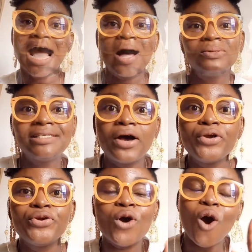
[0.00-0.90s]
I'll tell
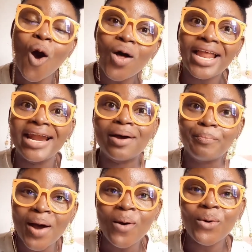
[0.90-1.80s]
you all and
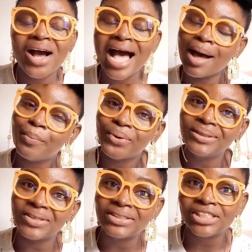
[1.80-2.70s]
about what
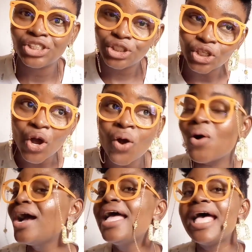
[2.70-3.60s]
happened on the show